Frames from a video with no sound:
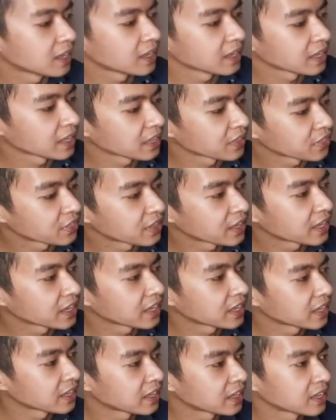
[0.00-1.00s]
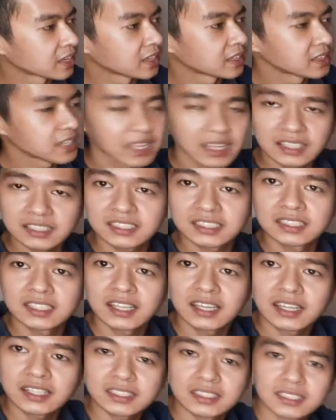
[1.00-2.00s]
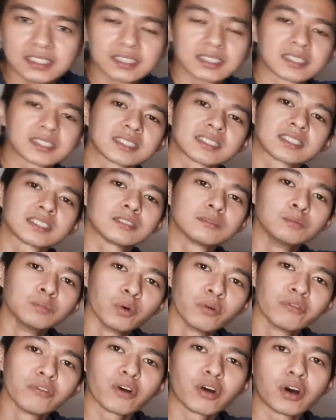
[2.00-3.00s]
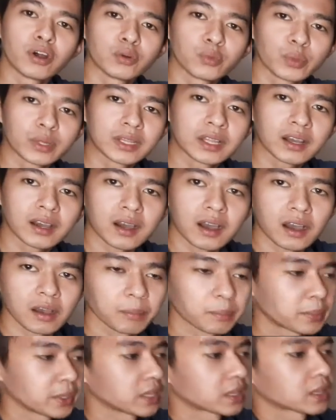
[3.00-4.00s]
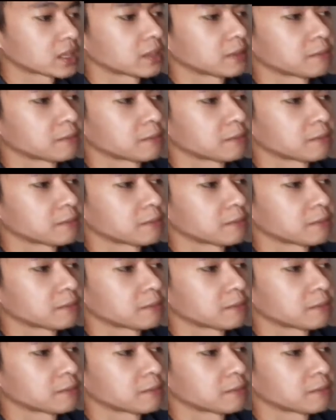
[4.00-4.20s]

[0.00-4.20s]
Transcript: And then next, let's move on with the cockpit.